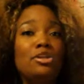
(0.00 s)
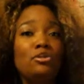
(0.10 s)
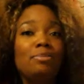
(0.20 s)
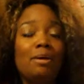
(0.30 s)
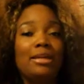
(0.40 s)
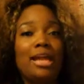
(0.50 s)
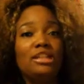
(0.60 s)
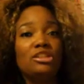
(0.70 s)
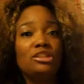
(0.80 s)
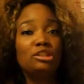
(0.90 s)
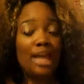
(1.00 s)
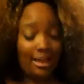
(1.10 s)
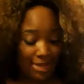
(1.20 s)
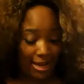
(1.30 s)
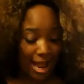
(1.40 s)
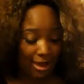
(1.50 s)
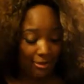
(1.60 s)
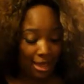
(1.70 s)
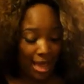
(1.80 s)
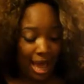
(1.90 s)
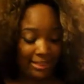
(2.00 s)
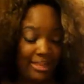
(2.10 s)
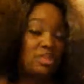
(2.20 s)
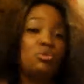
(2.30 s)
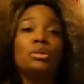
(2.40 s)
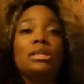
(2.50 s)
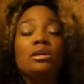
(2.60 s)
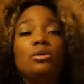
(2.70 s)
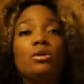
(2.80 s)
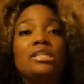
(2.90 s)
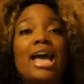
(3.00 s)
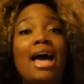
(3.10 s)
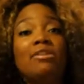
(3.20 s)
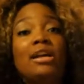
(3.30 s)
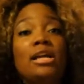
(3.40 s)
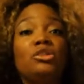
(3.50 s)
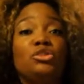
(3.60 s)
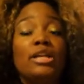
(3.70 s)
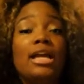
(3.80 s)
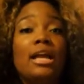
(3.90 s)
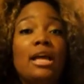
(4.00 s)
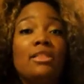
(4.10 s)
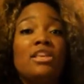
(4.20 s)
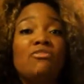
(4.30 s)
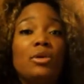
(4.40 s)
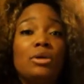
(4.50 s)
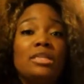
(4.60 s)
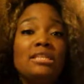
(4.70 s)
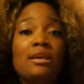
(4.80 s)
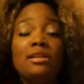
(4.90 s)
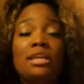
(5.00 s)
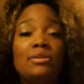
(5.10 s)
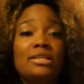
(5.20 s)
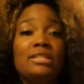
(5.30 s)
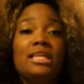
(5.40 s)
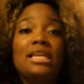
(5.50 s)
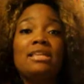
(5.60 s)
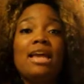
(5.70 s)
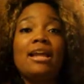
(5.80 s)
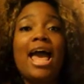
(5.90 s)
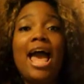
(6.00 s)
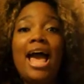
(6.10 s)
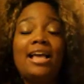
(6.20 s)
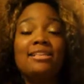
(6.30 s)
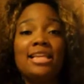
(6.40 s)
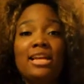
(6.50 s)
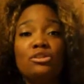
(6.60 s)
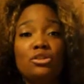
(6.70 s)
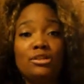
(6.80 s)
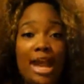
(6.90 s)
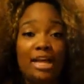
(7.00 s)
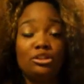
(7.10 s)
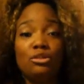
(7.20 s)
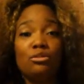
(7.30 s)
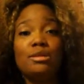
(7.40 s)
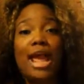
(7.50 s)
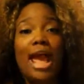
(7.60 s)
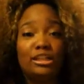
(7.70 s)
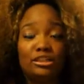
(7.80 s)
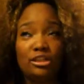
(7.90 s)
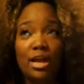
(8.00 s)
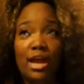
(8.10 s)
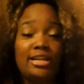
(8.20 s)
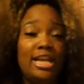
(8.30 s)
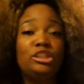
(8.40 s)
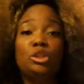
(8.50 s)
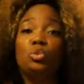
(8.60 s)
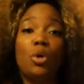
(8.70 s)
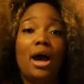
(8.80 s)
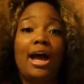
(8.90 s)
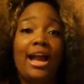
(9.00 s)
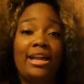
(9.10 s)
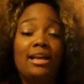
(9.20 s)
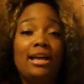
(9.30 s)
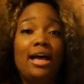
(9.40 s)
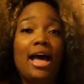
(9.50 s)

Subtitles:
news publication, so check that out. I think it's really cool to have a country that focuses on literacy, that has international, nationwide